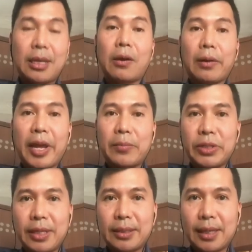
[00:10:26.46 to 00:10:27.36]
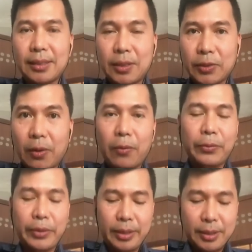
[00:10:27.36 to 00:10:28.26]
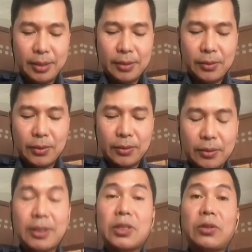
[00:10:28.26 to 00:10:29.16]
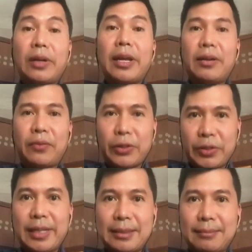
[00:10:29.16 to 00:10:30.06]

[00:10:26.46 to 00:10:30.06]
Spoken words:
claims it as his own. So this is really unfortunate.